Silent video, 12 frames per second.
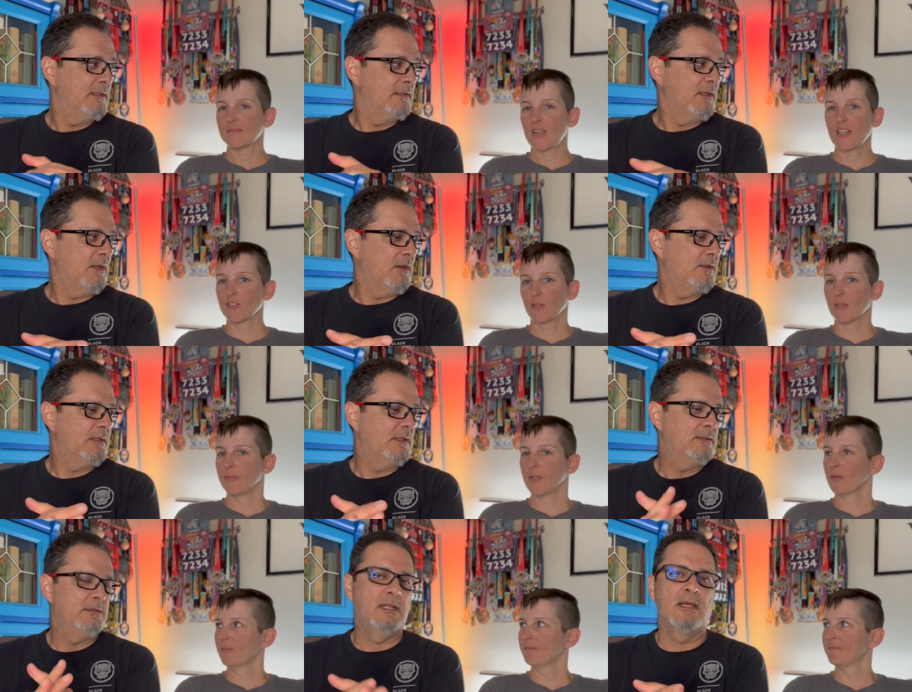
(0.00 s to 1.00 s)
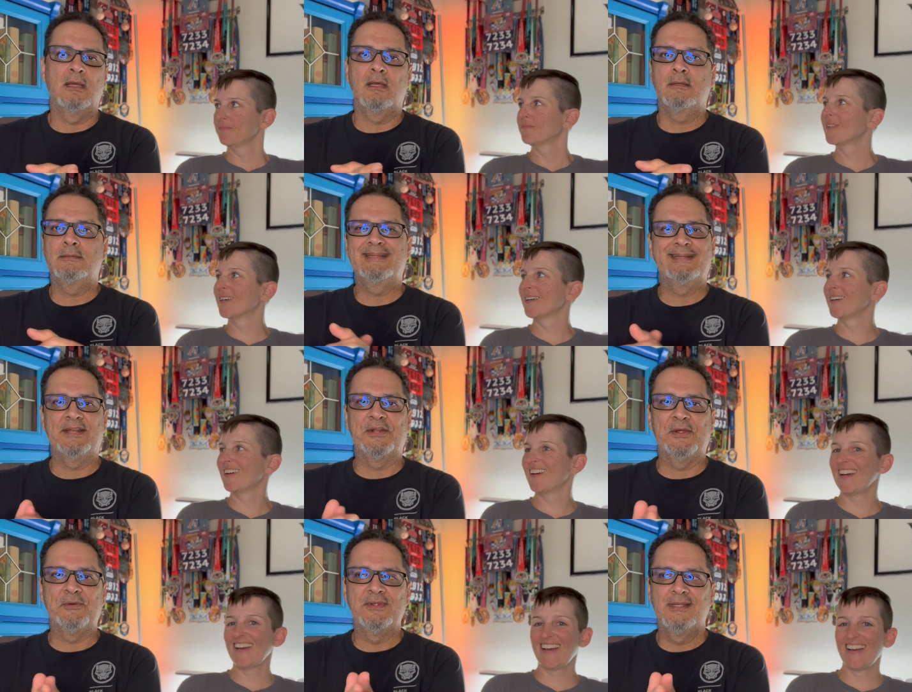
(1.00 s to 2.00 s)
Speaker 1: I told him no. I
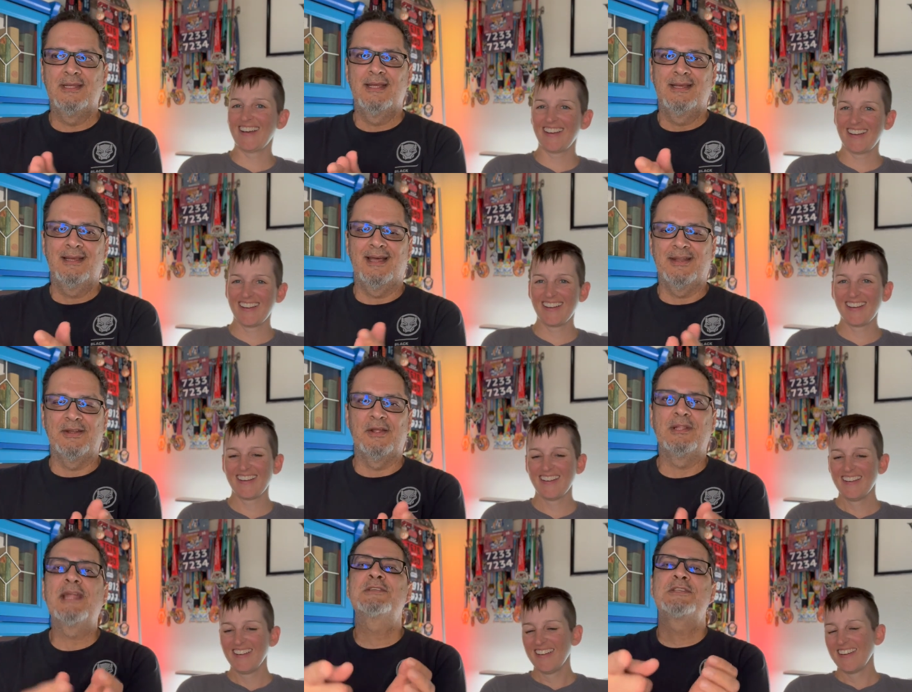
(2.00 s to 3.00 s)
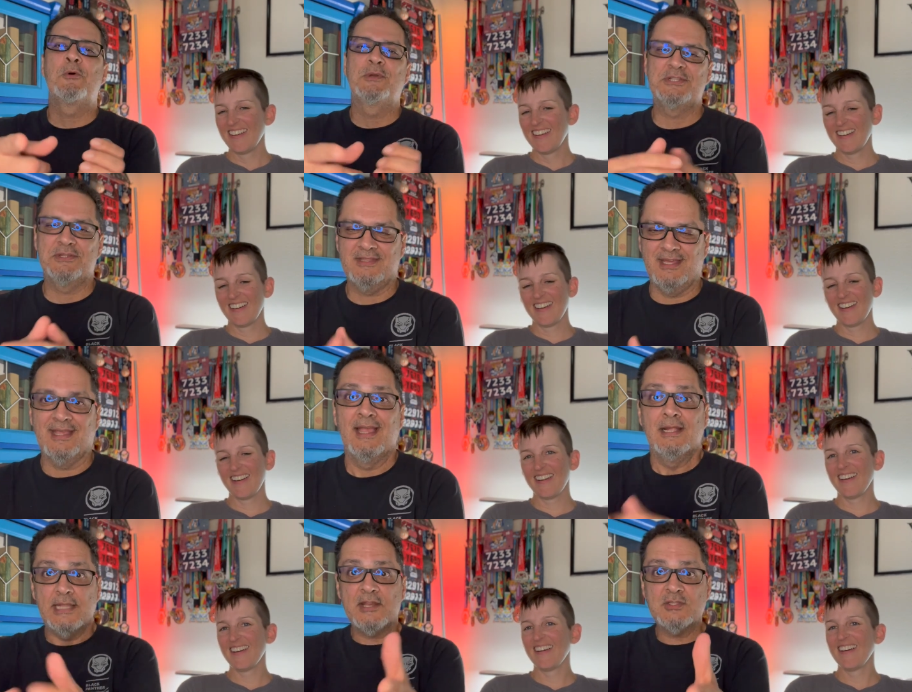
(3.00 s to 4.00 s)
don't know. I don't know. Let us know what you think.
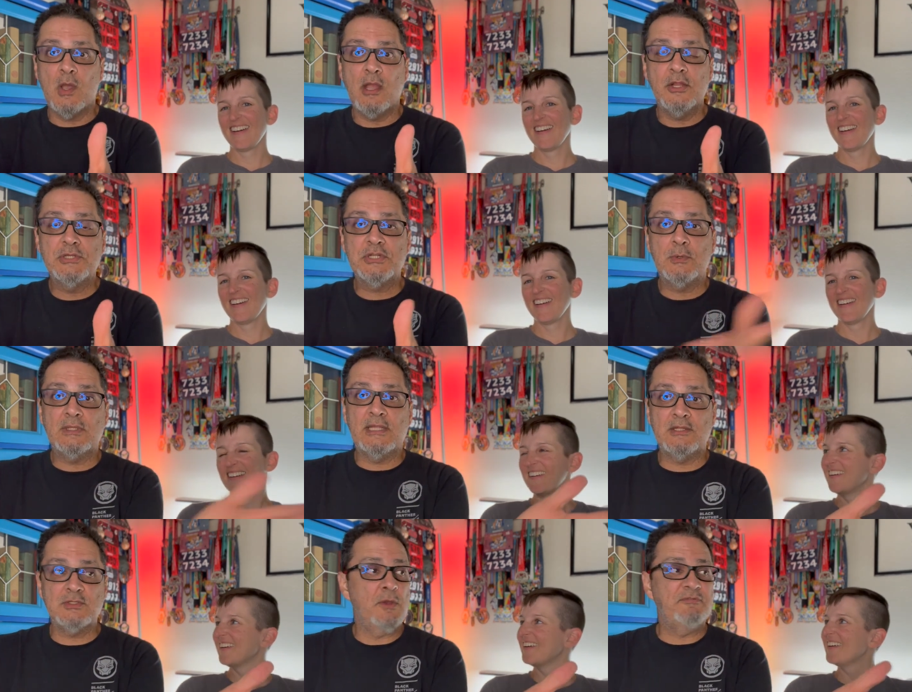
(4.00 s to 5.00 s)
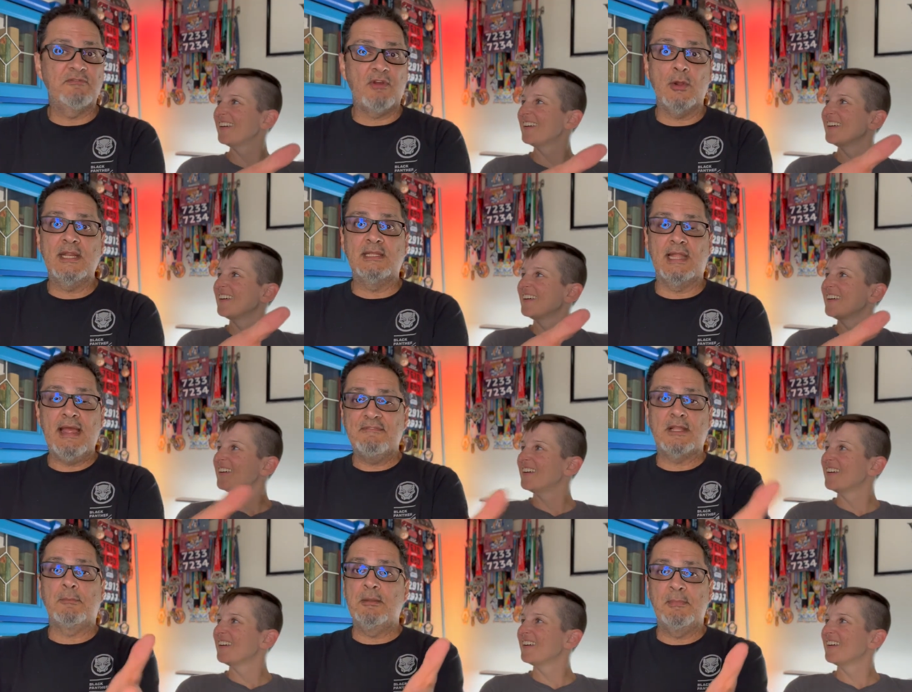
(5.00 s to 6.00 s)
Let us know how you're doing. Let us know if you've already
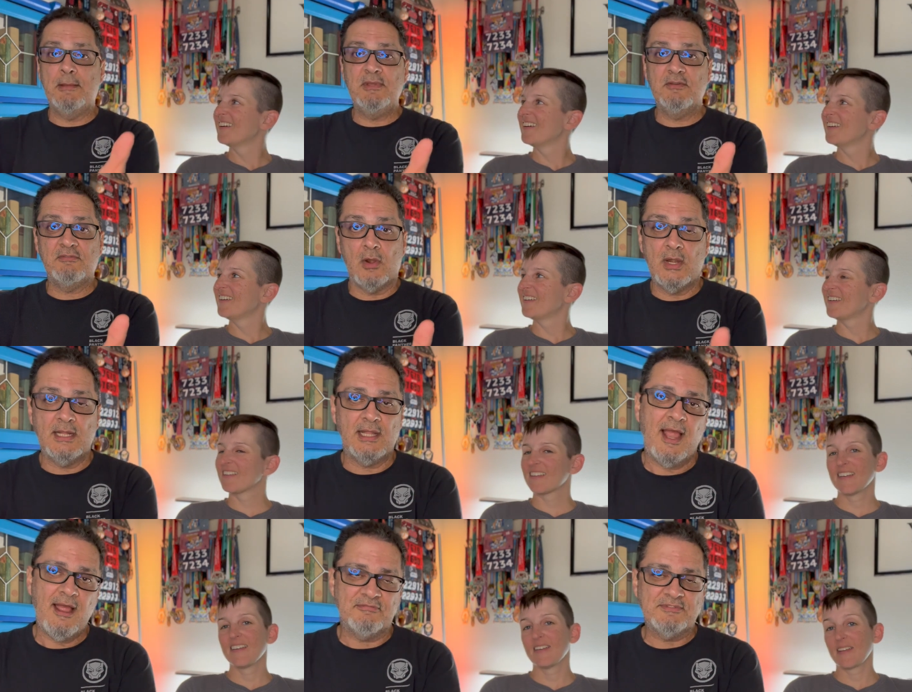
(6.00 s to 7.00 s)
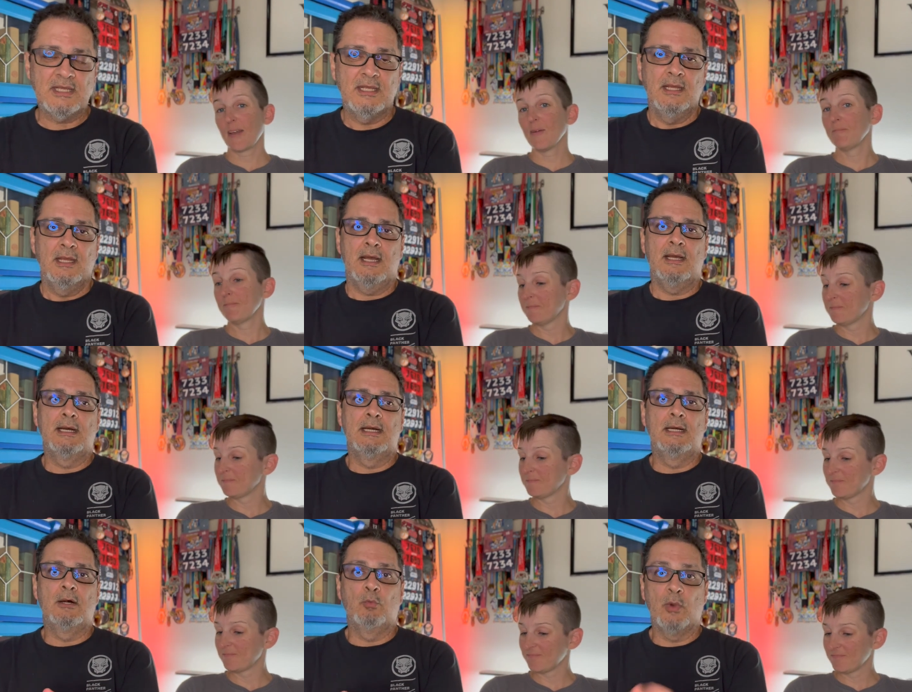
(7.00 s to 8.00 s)
left. I mean, maybe you've already left. Yeah.
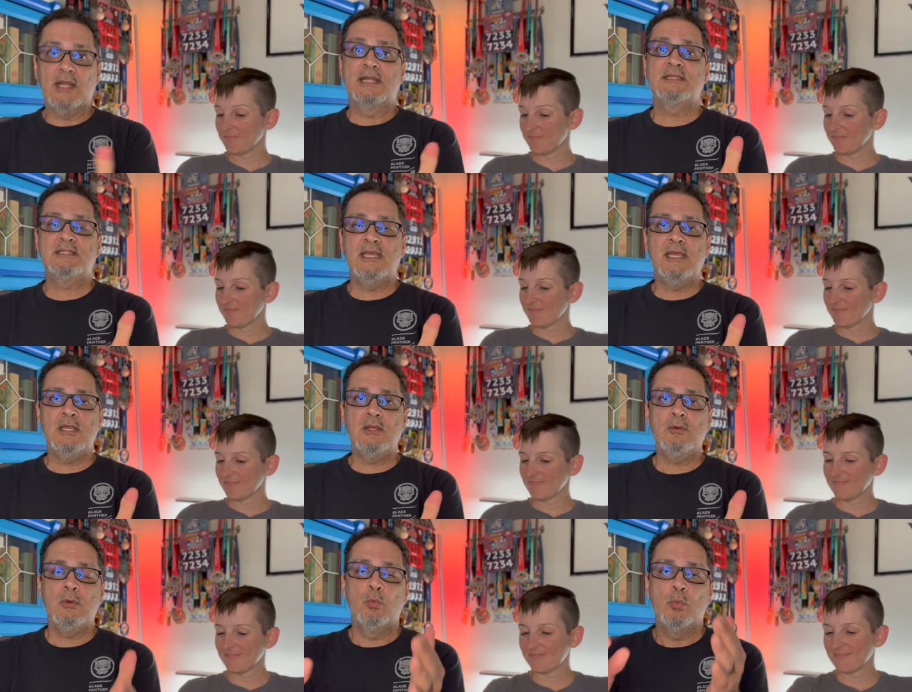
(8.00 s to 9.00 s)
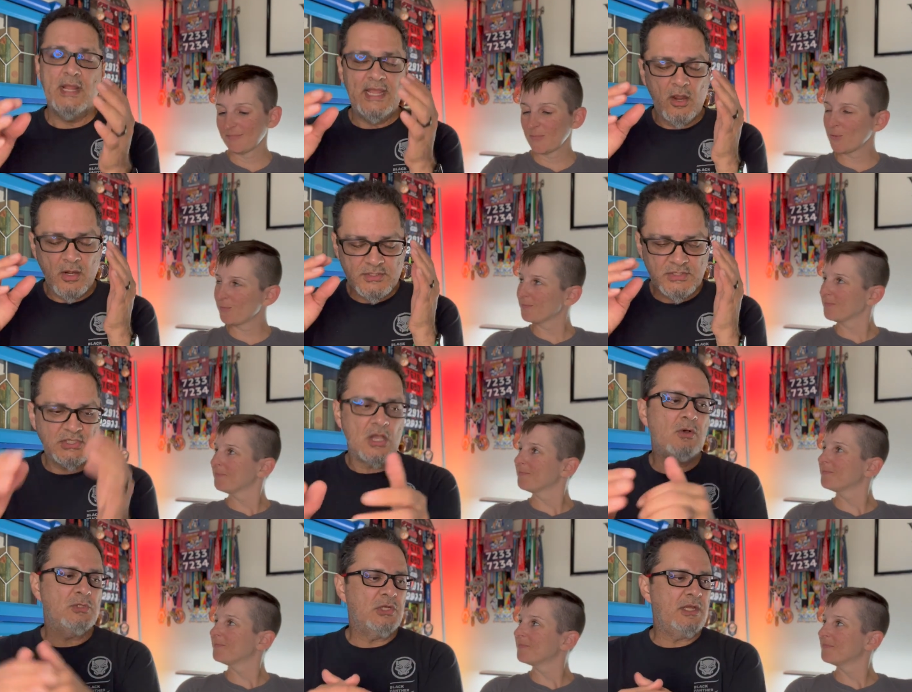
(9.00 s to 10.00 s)
We're going to see you. We are
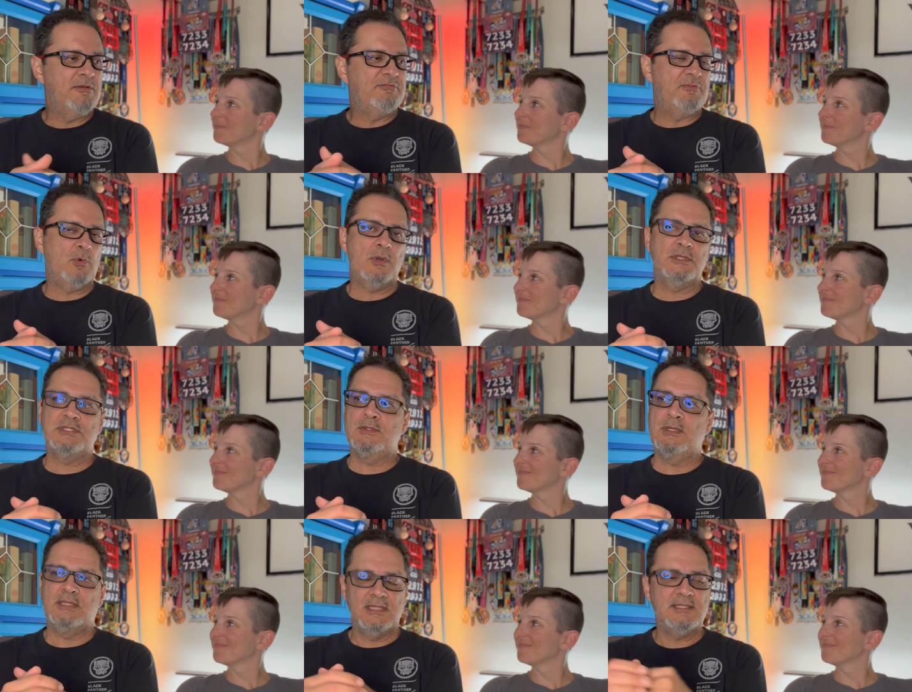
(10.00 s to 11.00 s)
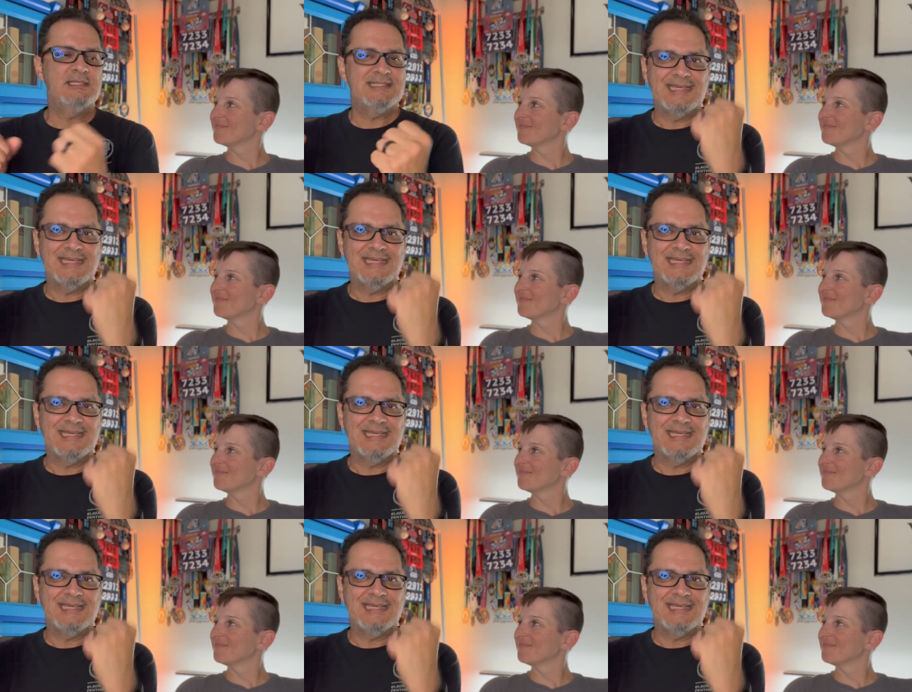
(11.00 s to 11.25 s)
so looking forward to it. This is